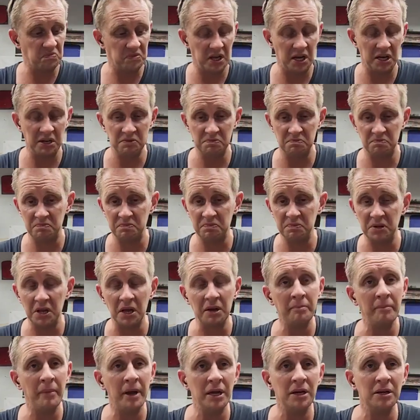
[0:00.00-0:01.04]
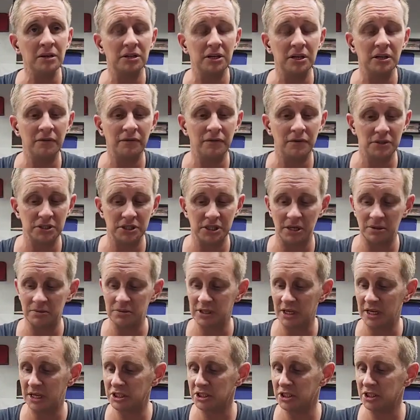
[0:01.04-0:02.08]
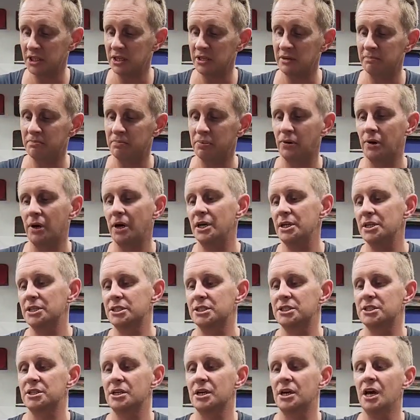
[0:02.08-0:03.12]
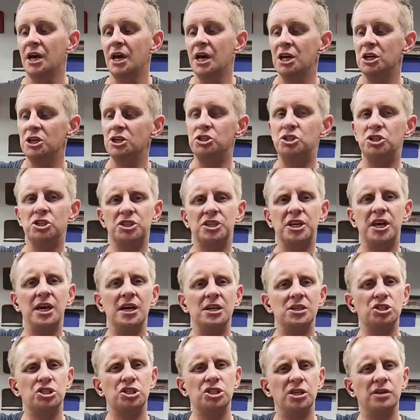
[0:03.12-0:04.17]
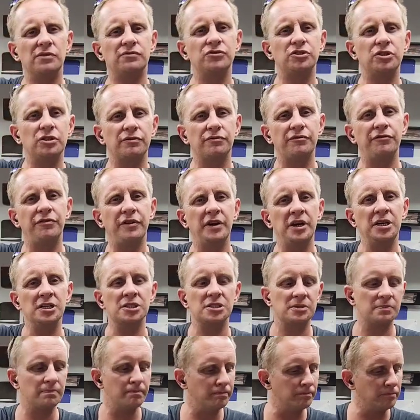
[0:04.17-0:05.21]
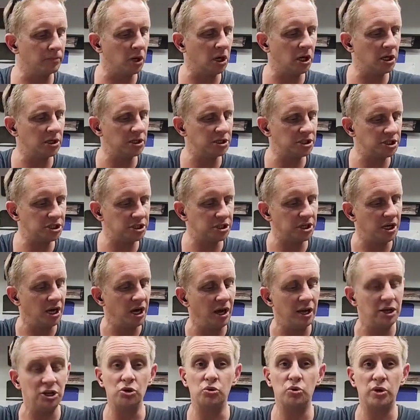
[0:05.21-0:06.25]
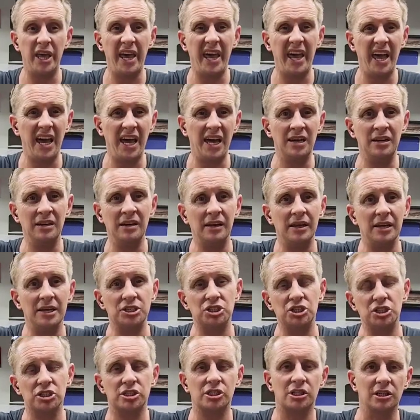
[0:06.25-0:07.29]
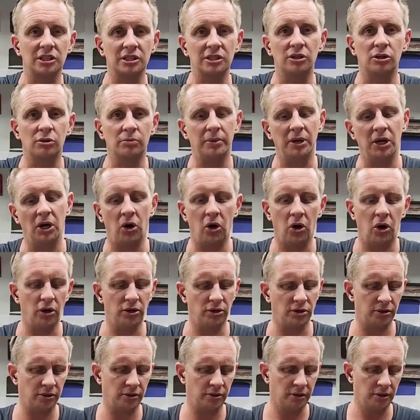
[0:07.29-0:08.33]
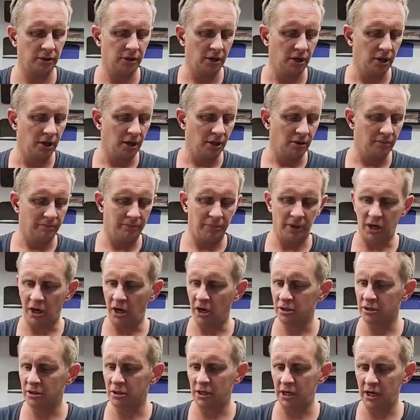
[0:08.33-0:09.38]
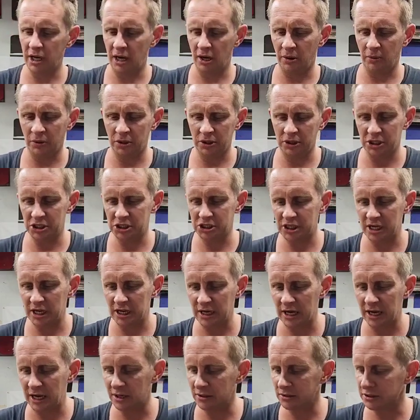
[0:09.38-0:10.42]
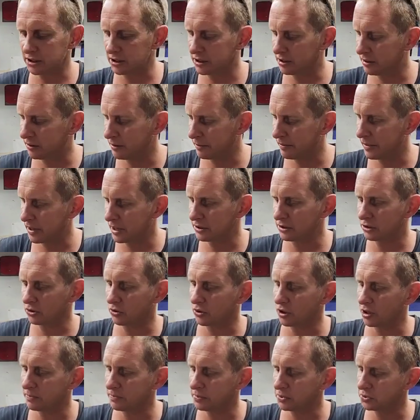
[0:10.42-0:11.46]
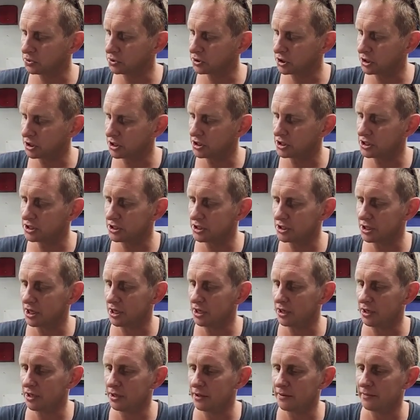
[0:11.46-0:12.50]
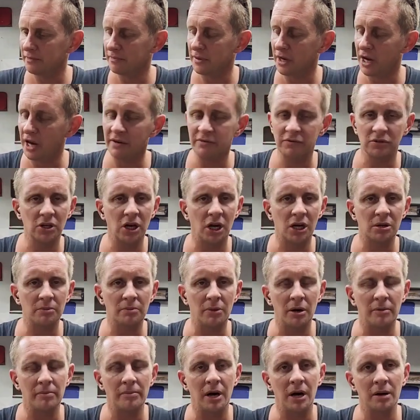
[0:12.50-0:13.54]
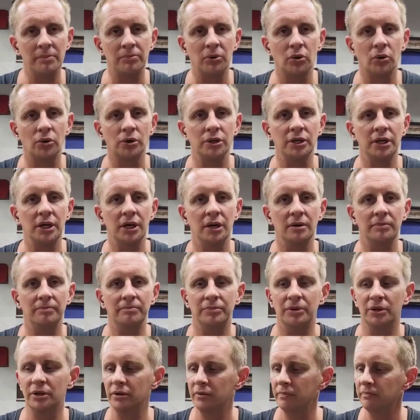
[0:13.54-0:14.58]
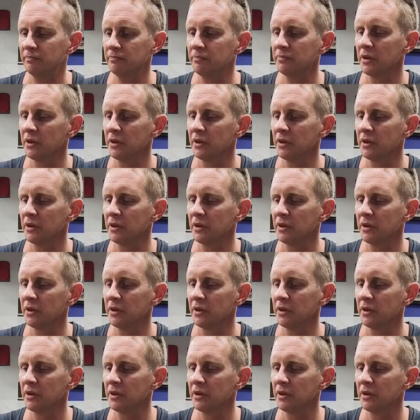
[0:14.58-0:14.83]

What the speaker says: they make a difference. I was actually impressed. You just can't shift your feet as much. You can, it's just a little bit harder. But other than that, I wanted to shout out to him about the gripples, because I haven't got him on my board yet, but